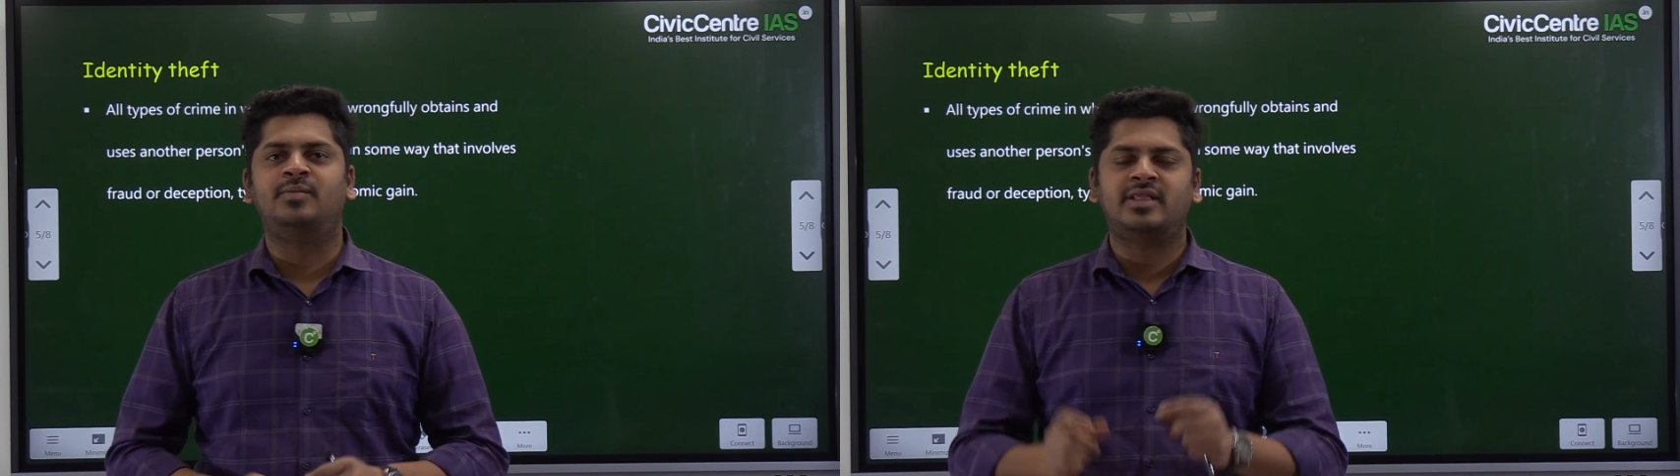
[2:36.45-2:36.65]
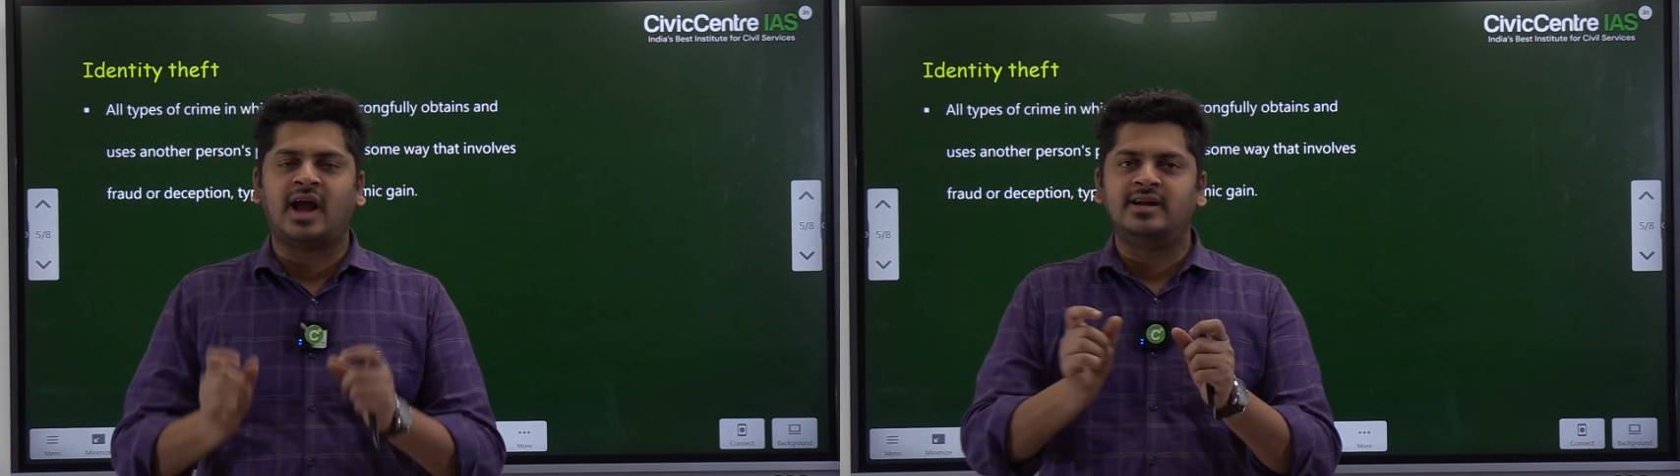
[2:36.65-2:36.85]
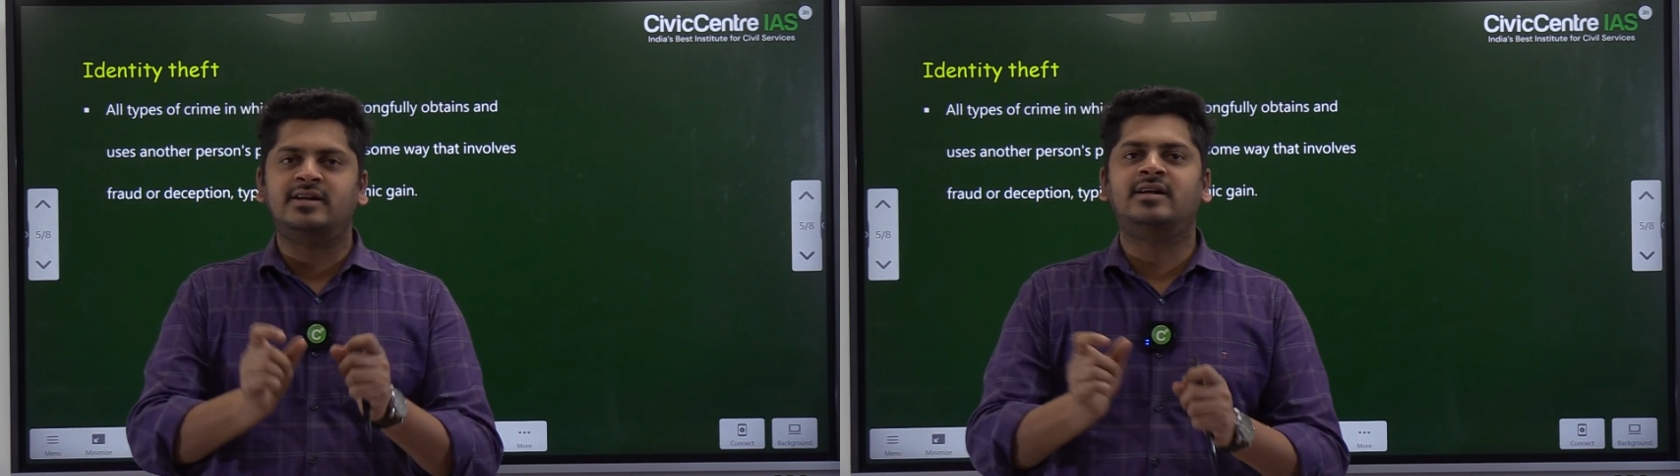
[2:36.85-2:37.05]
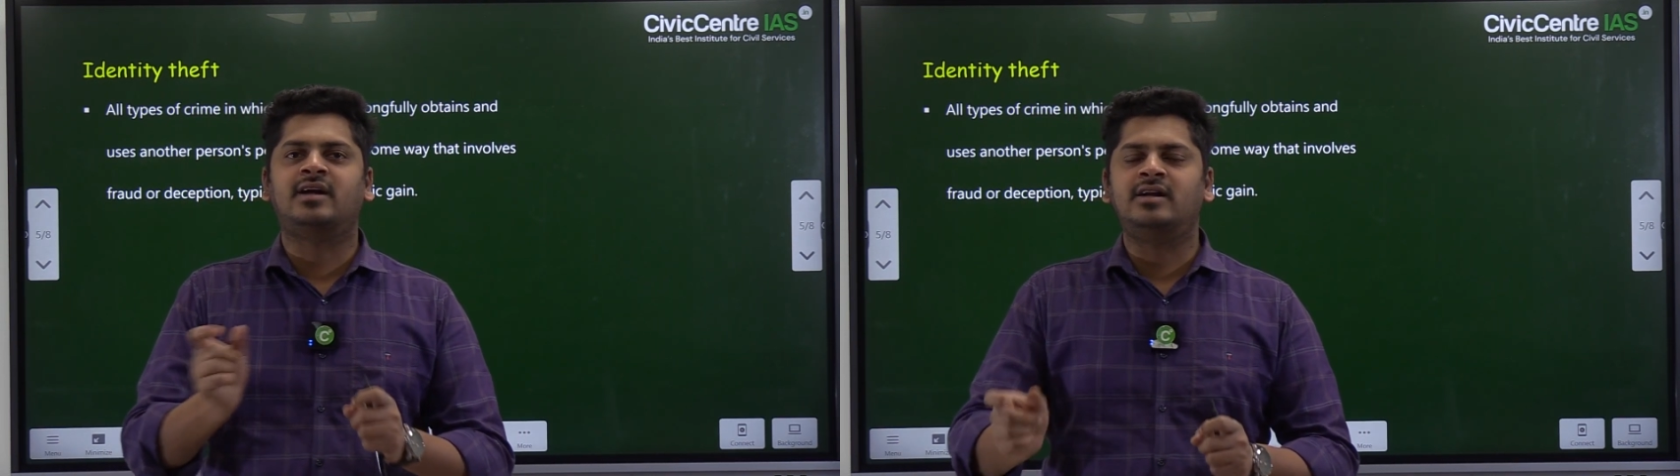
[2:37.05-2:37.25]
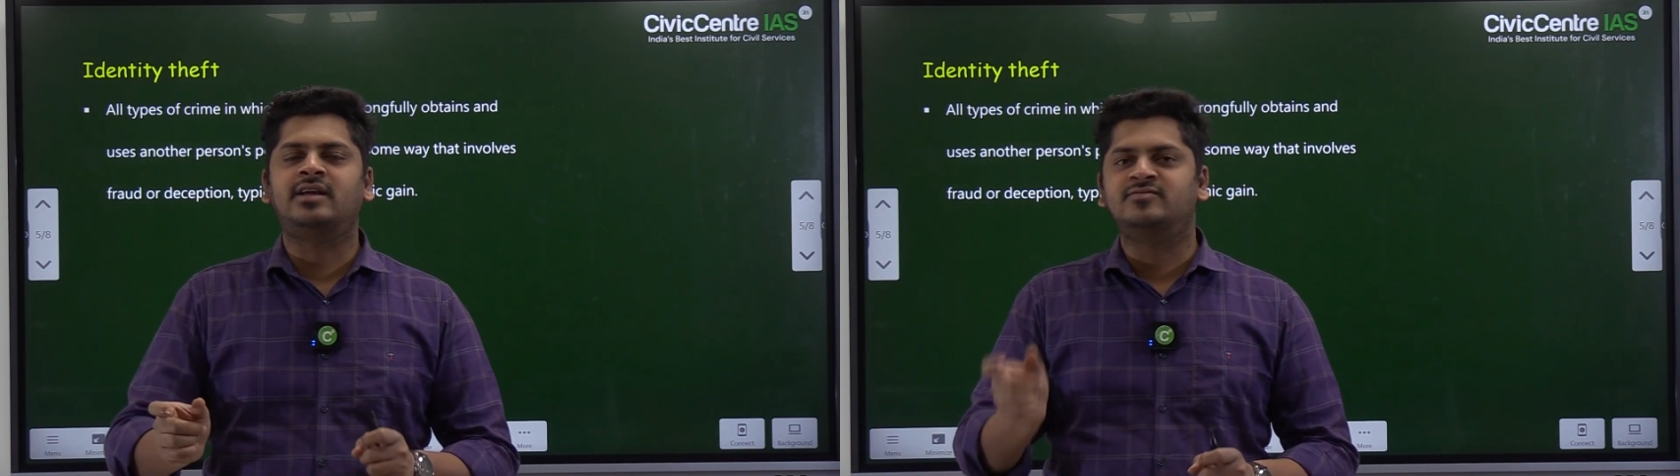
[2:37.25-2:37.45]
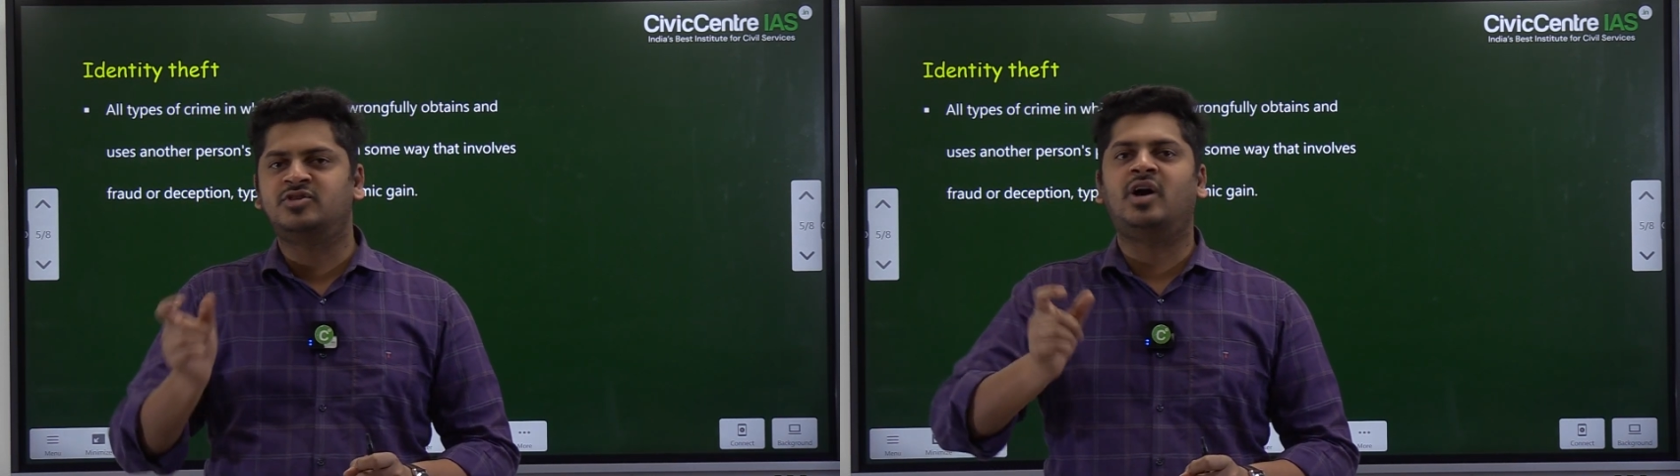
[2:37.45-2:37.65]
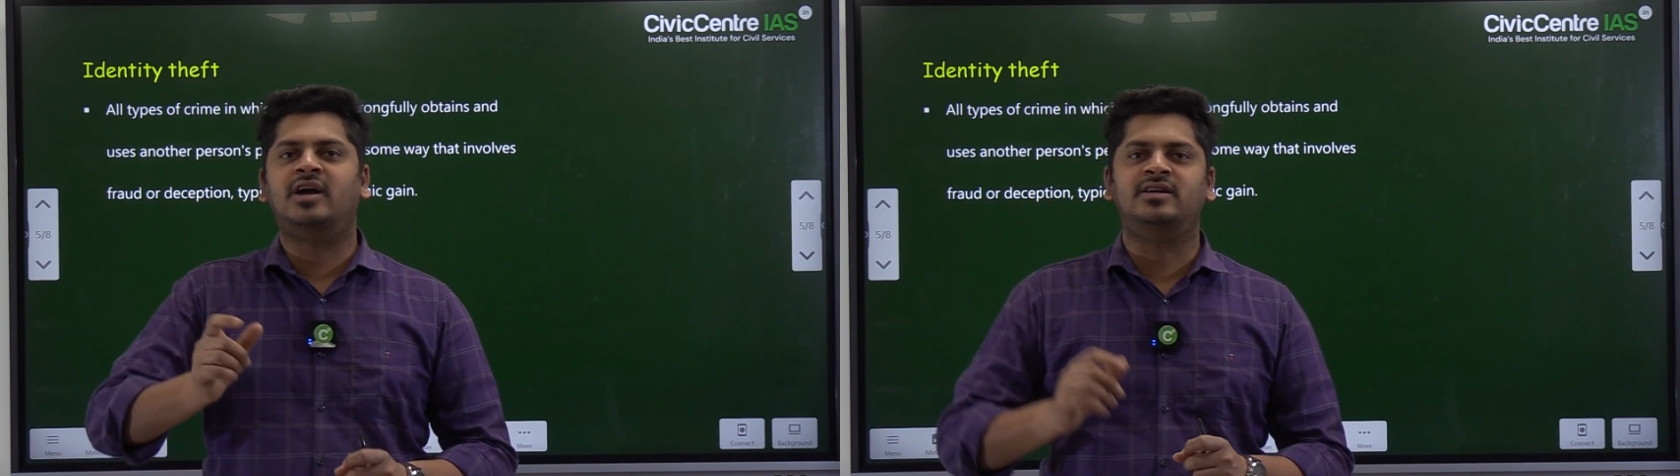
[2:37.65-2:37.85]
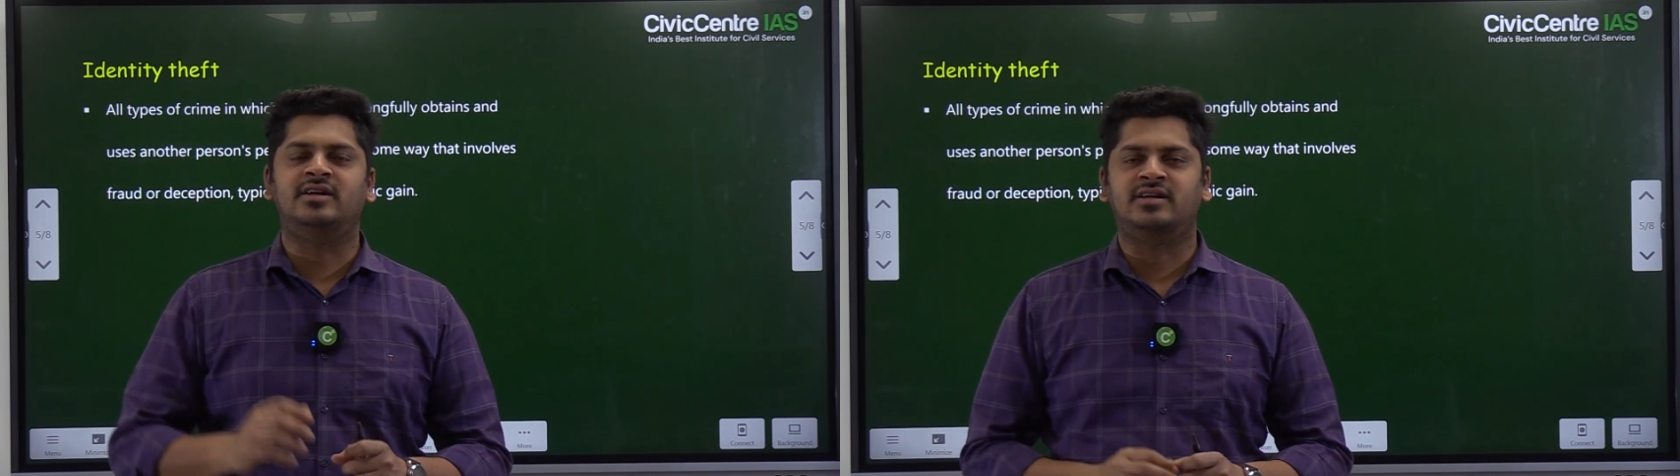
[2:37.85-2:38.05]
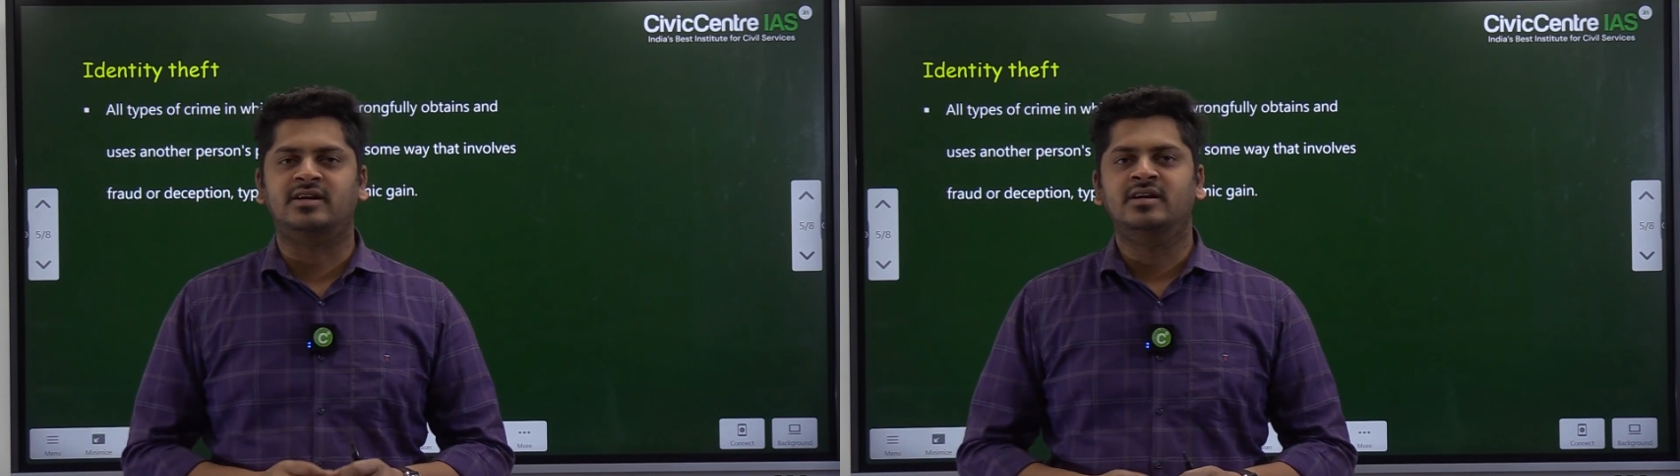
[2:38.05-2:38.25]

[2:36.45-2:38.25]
the identity card gives your identity.